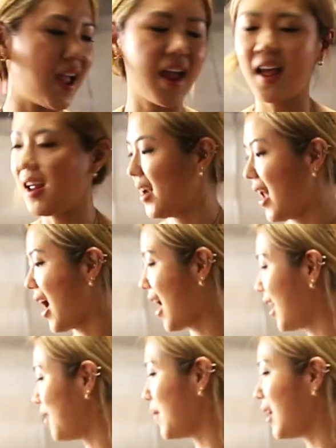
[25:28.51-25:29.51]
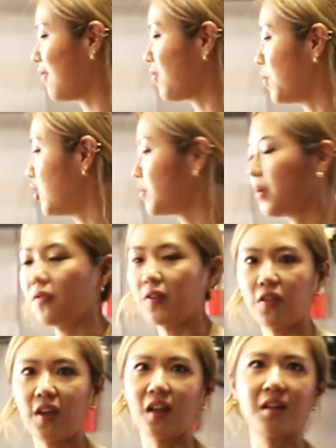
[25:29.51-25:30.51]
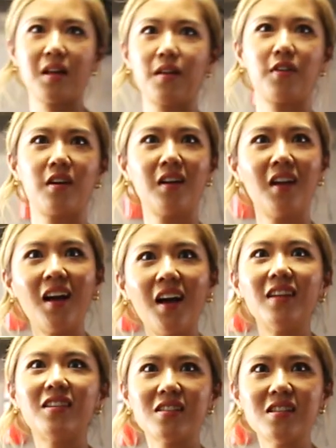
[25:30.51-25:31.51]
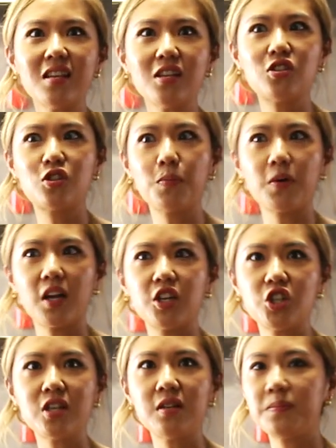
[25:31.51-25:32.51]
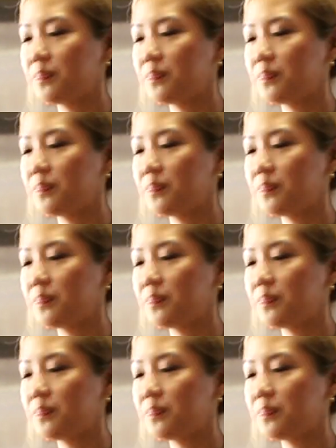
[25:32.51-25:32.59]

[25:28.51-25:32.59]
and I made the most perfect thing ever. Doesn't it taste super Asian?